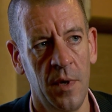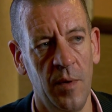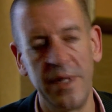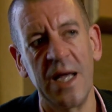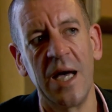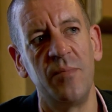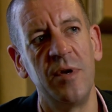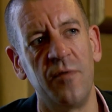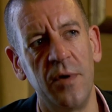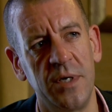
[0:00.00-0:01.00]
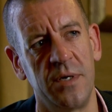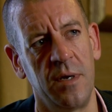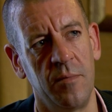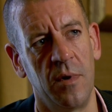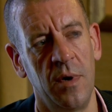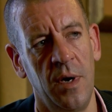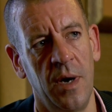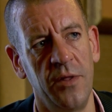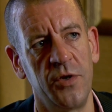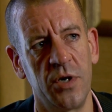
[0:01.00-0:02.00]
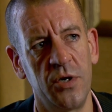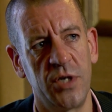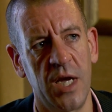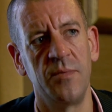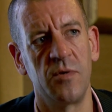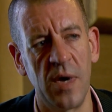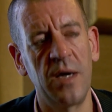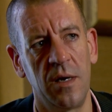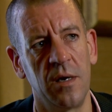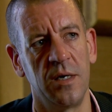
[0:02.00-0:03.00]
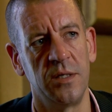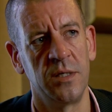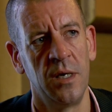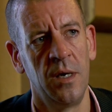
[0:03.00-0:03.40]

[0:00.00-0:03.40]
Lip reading: Well, that can't be avoided anymore. And the church came to recognise,